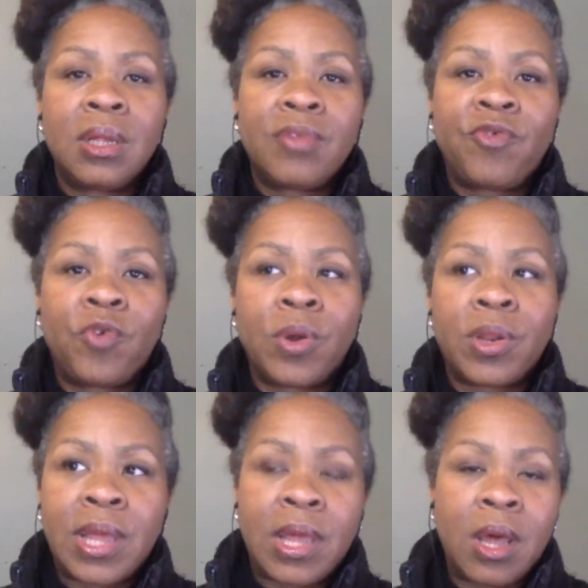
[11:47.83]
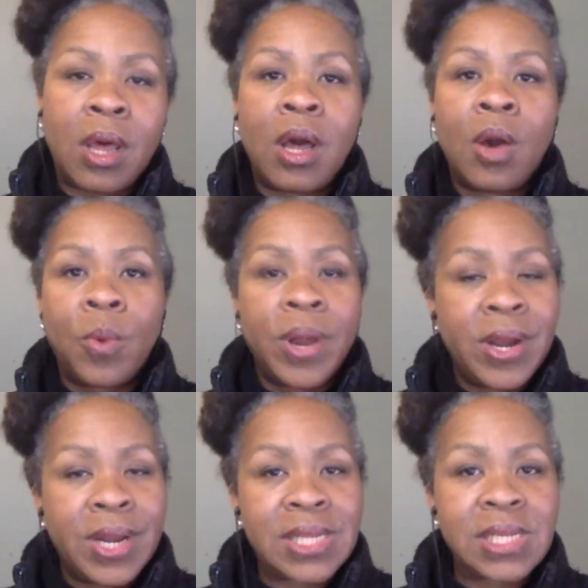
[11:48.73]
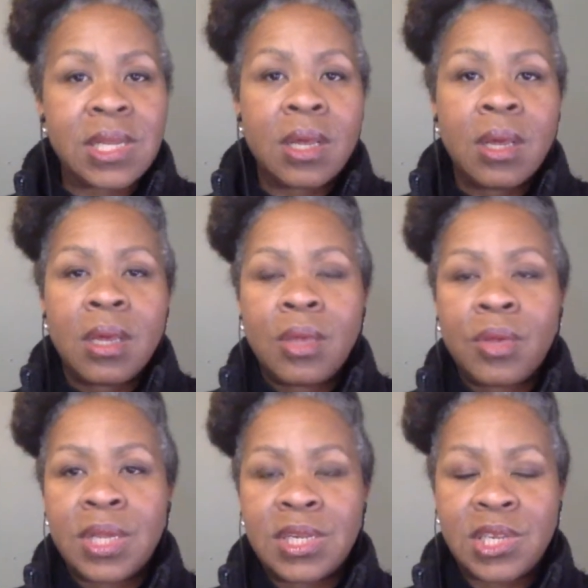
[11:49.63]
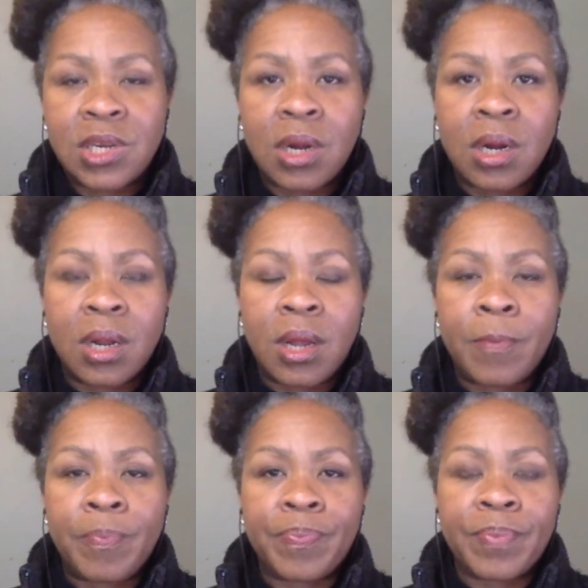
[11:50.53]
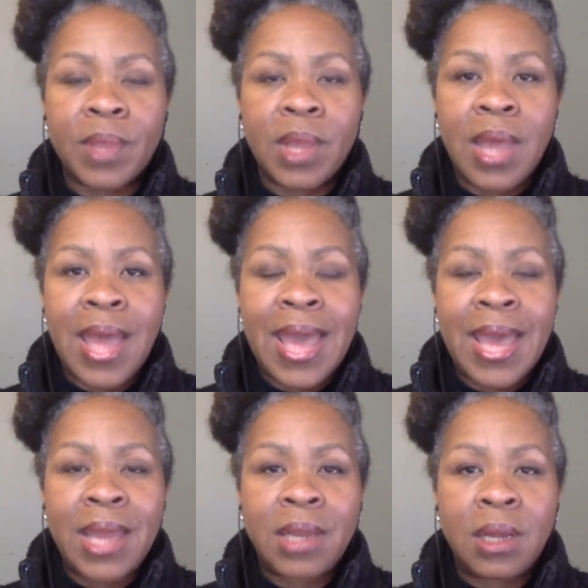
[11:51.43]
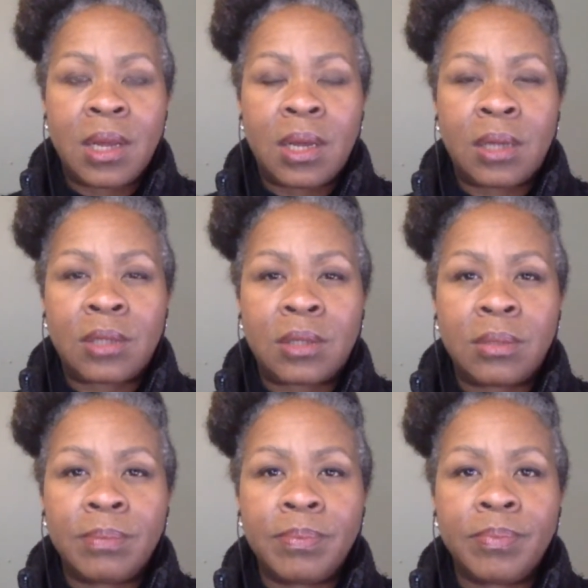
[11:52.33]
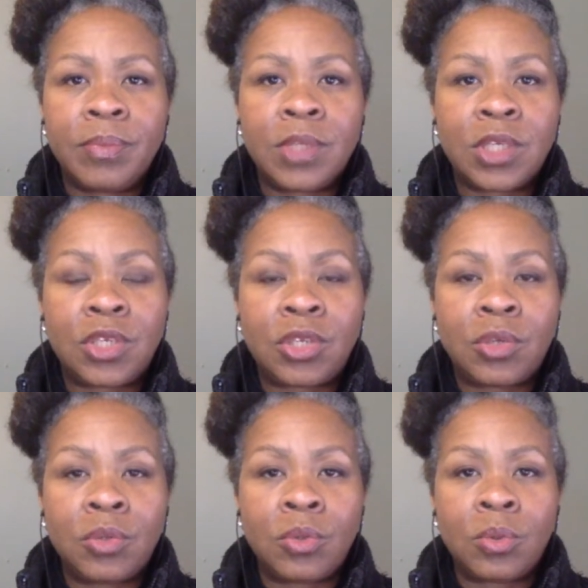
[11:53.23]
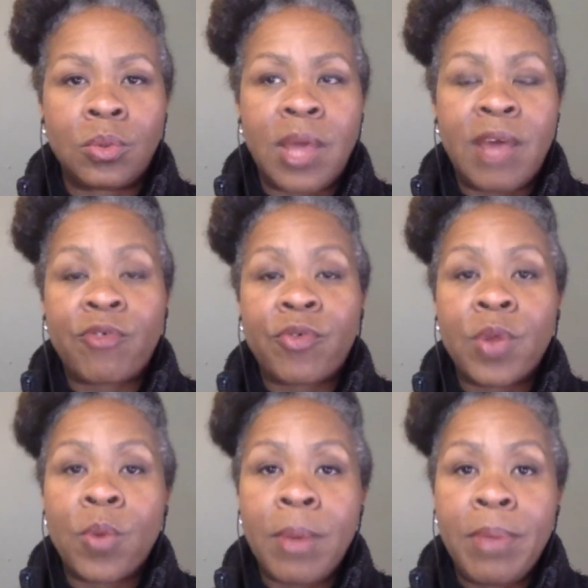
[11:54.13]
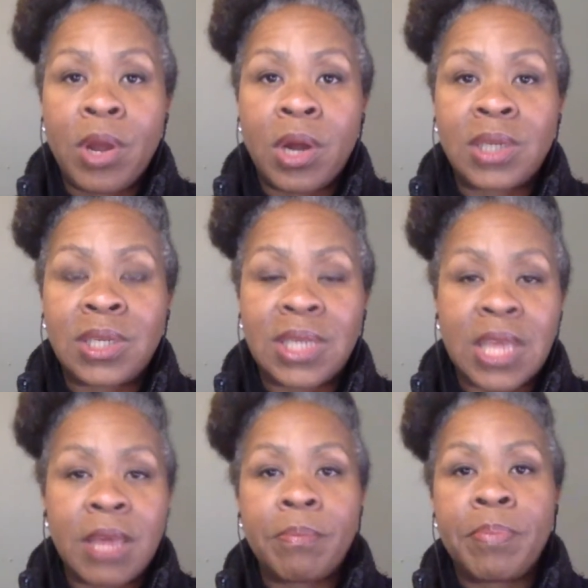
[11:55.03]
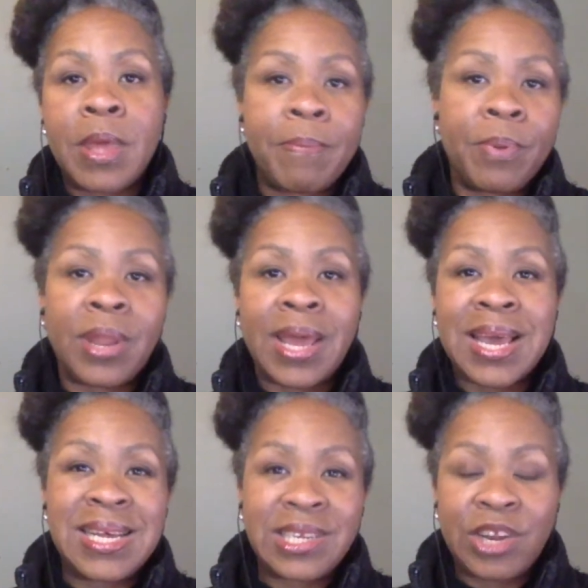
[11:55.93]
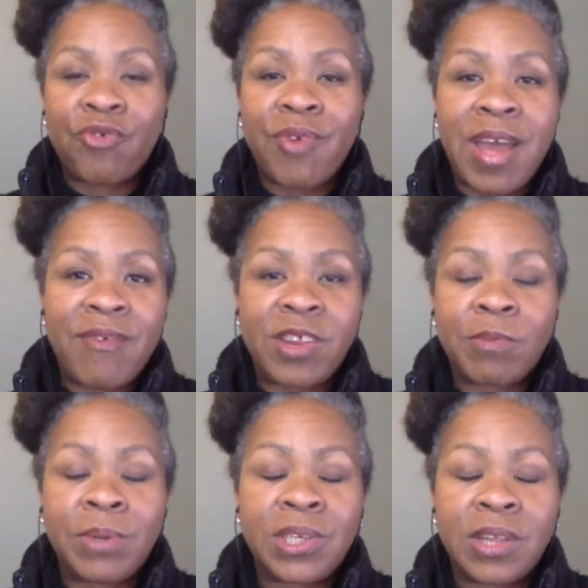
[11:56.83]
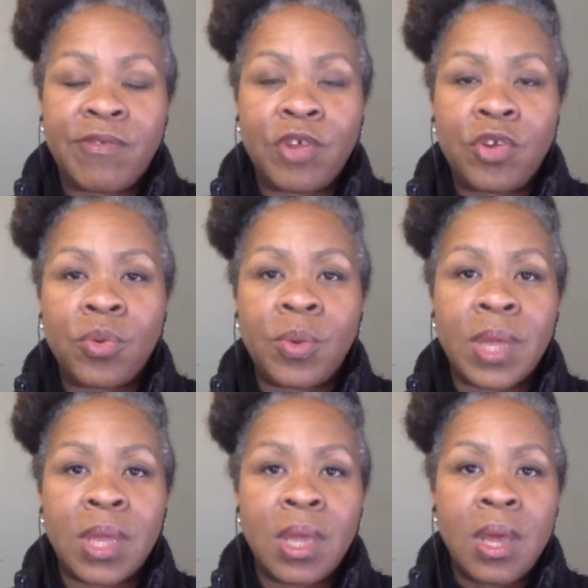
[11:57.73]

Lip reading: for the awareness. You can start add. You could do evergreen webinars to keep people that constant traffic, especially if you're doing